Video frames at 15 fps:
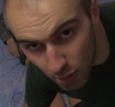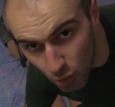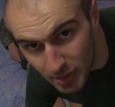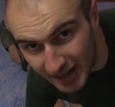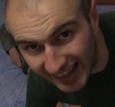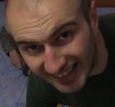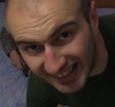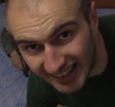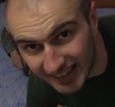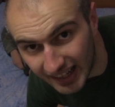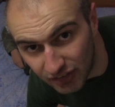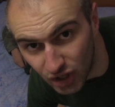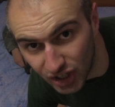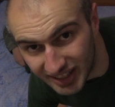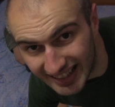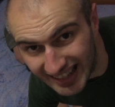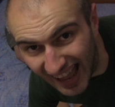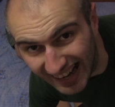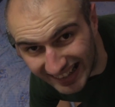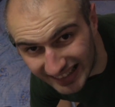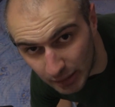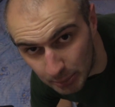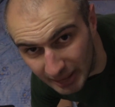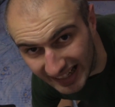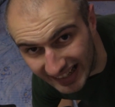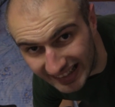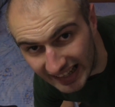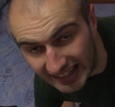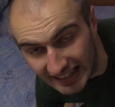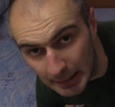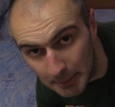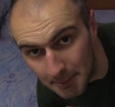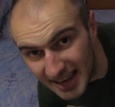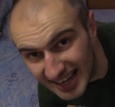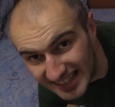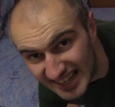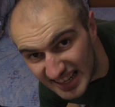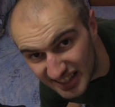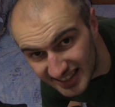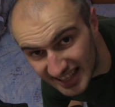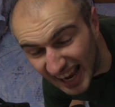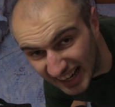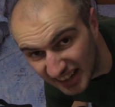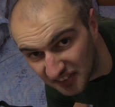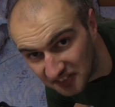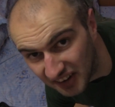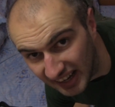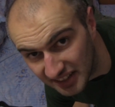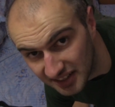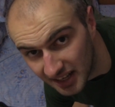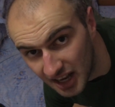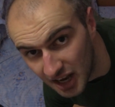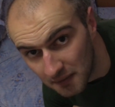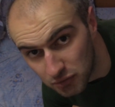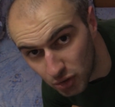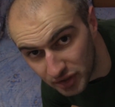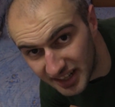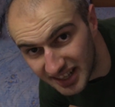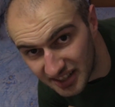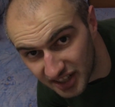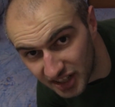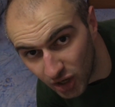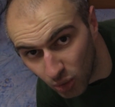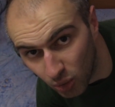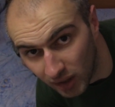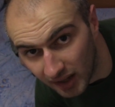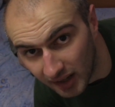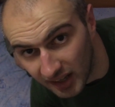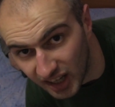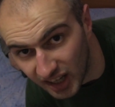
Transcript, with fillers: moment, I deserve you as an actor because I can make this sacrifice for this role.